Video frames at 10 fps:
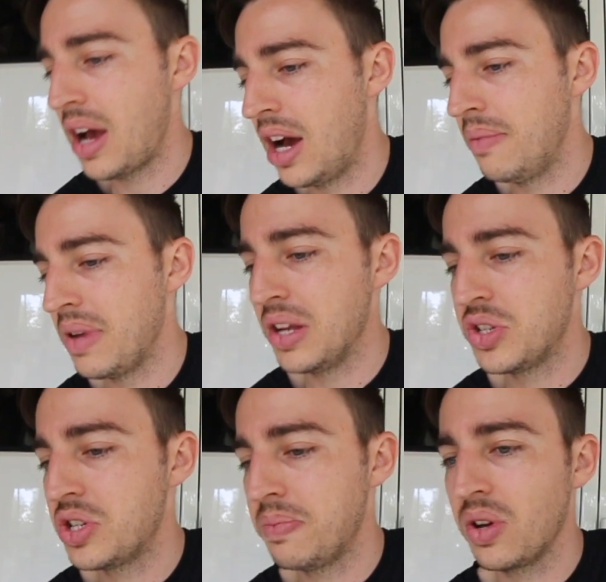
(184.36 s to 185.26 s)
and
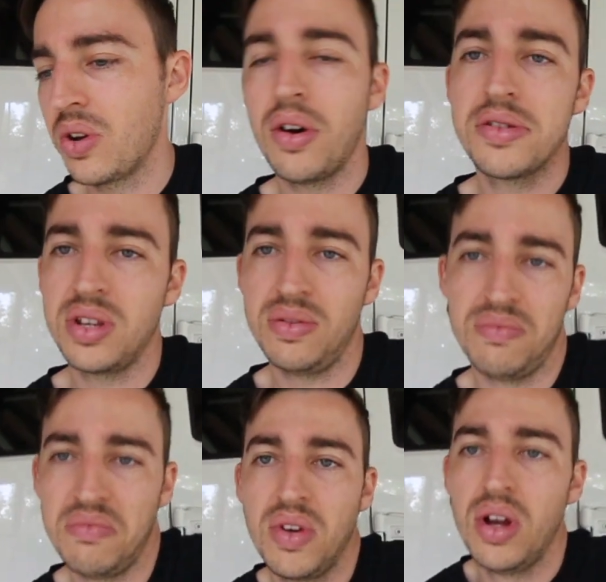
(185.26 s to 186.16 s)
shipping costs,
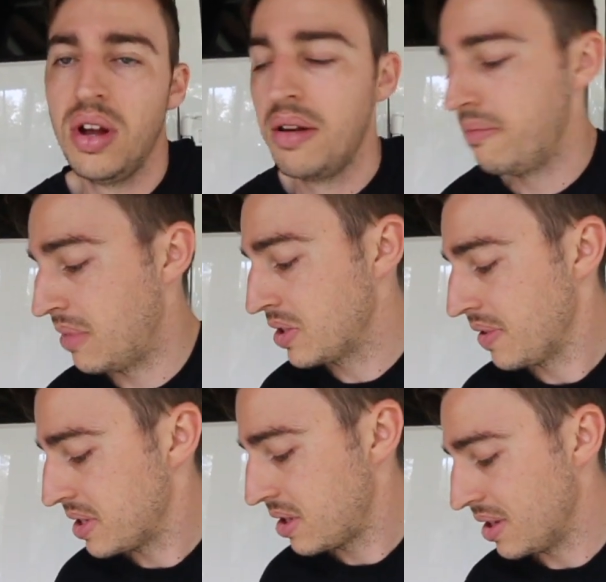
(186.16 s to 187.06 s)
and most
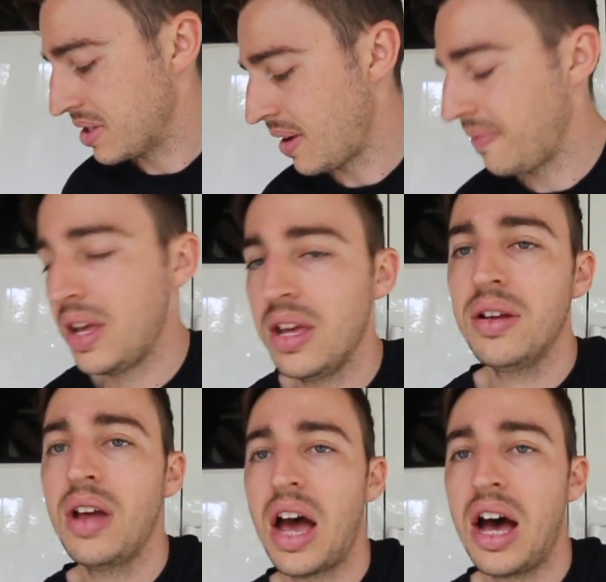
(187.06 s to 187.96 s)
of the stuff
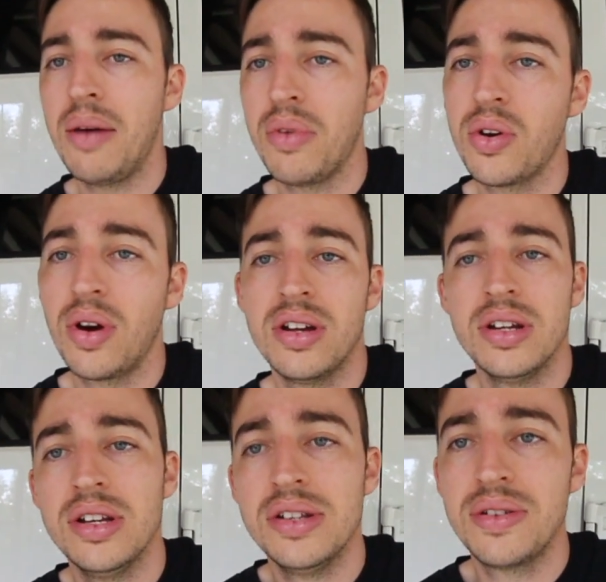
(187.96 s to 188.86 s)
here I've got
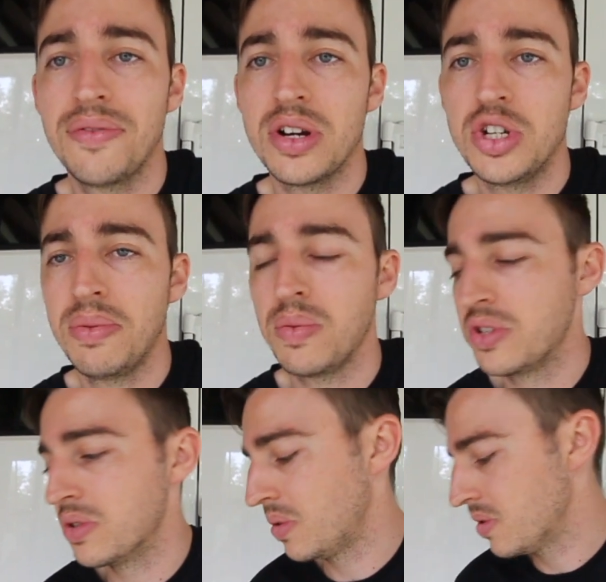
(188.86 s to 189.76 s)
is free shipping,
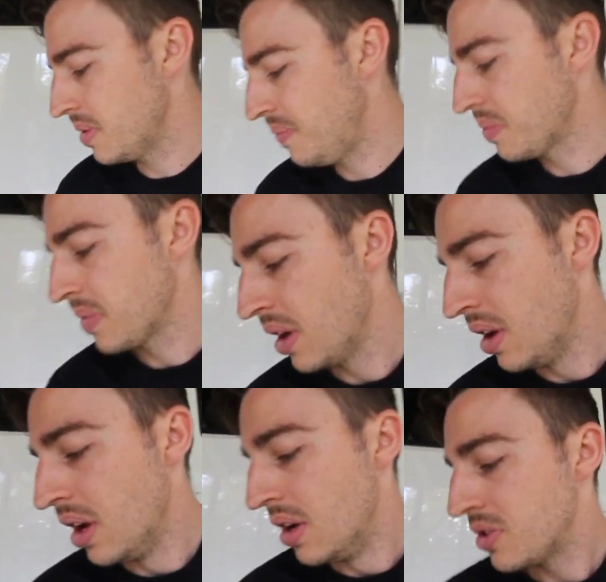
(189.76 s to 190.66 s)
which is awesome.
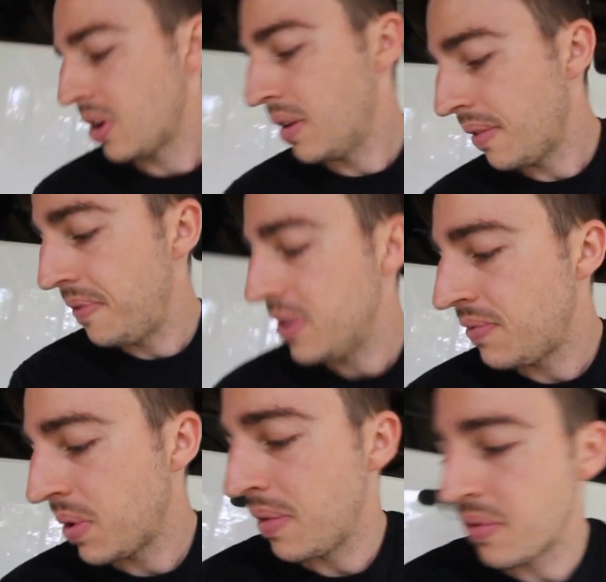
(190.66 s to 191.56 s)
So
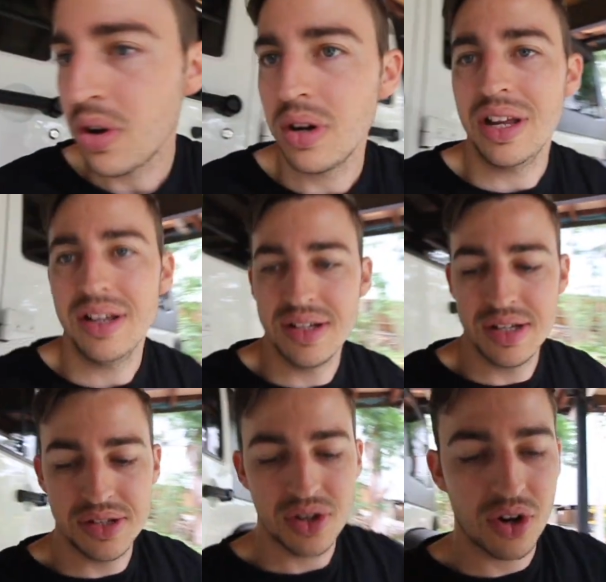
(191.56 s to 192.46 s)
first thing we've got
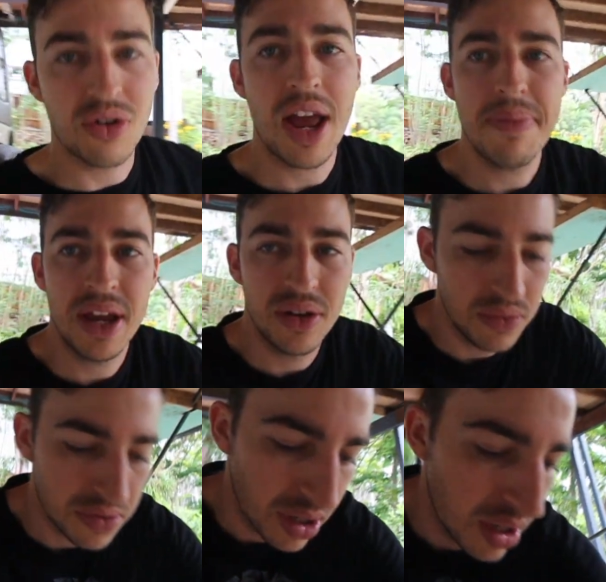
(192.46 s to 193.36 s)
is grab
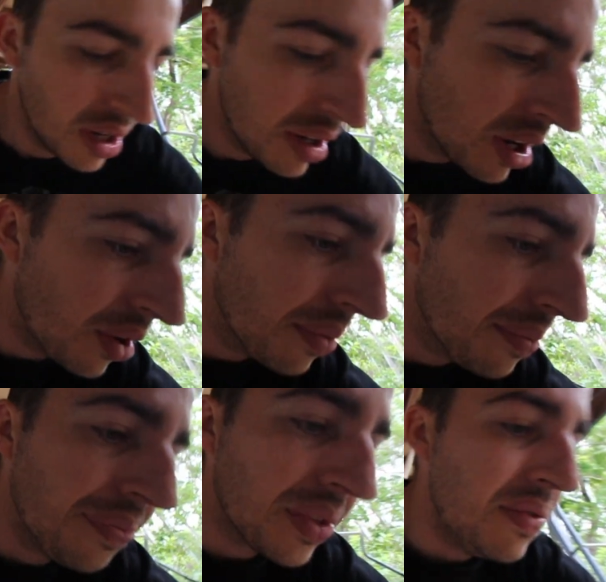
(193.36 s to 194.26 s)
handles. Now
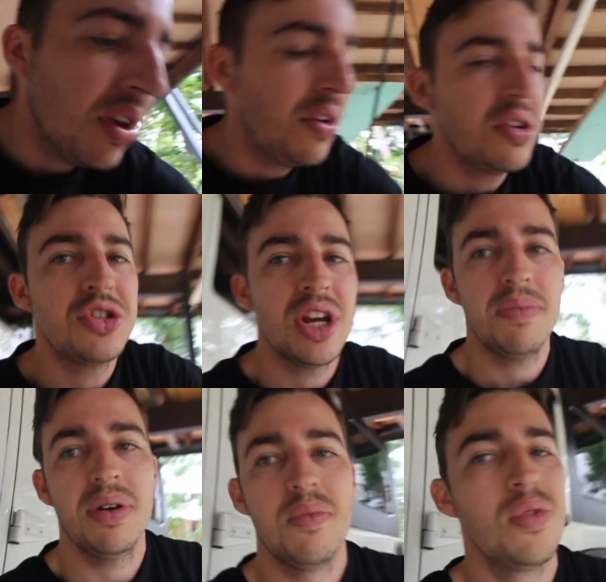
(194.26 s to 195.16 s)
if you own a
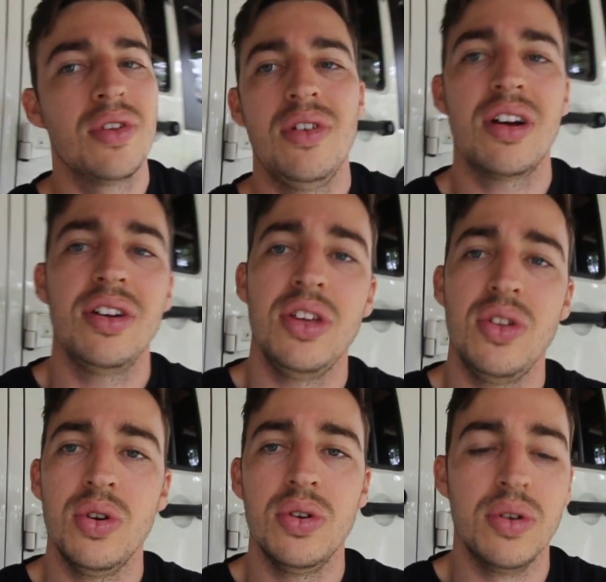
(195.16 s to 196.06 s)
Jeep, more than likely
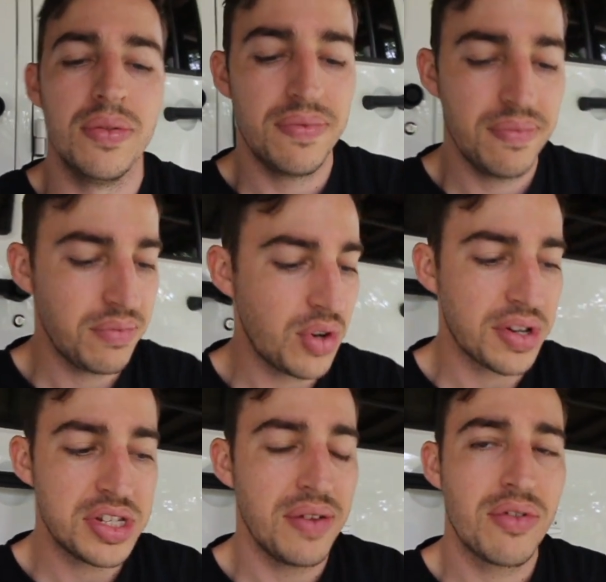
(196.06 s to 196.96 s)
you've
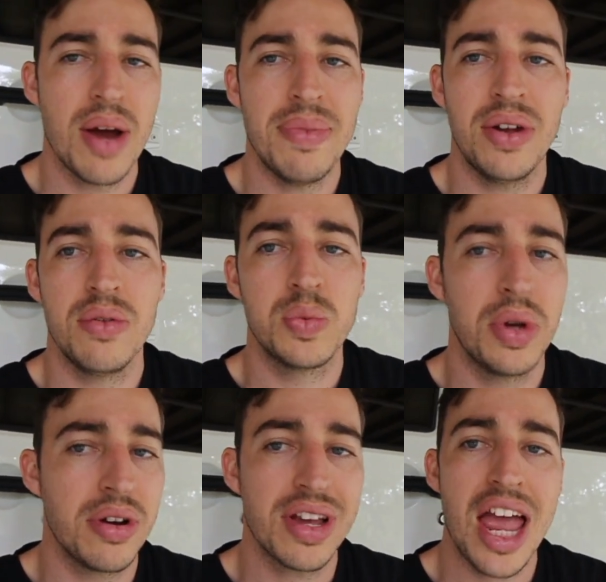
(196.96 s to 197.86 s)
got a set of grab handles,
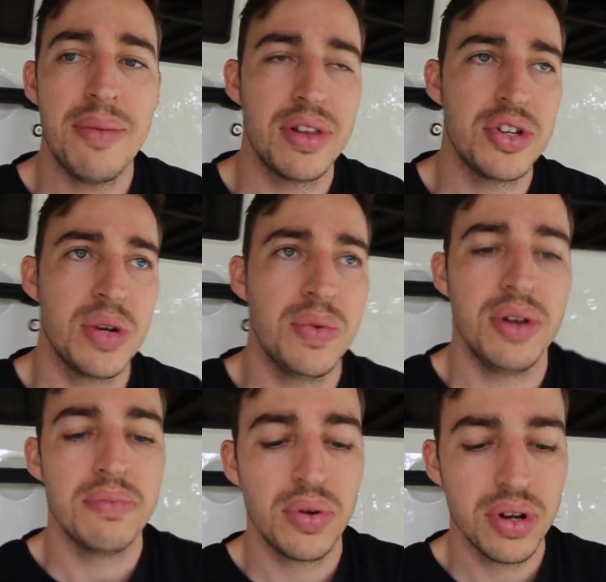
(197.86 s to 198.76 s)
whether it came in the Jeep when
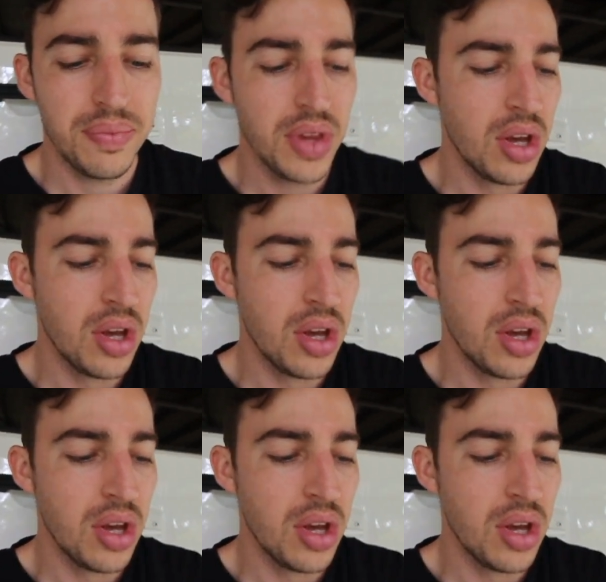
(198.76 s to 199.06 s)
you bought it